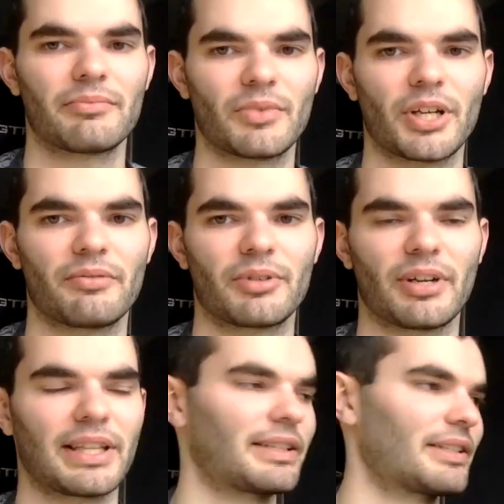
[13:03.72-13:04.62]

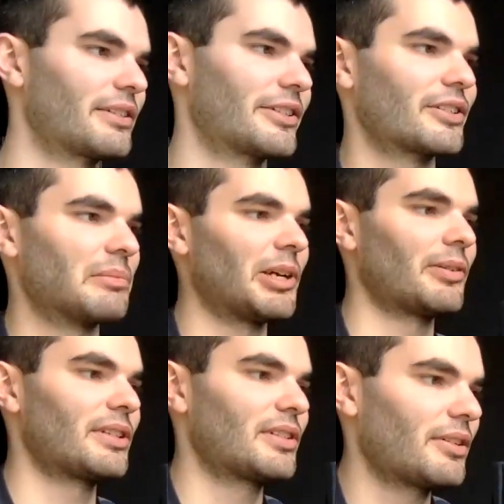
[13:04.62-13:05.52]
regret that decision, to be
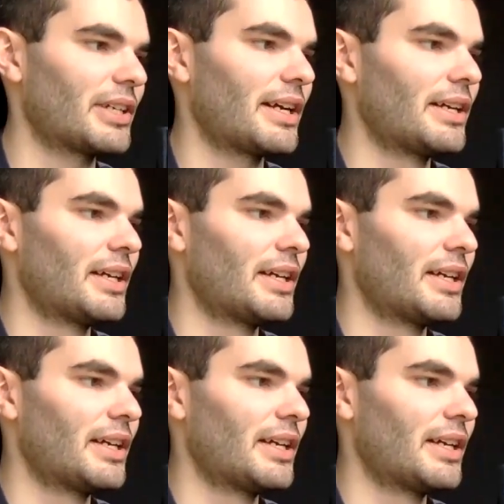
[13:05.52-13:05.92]
honest. So yeah,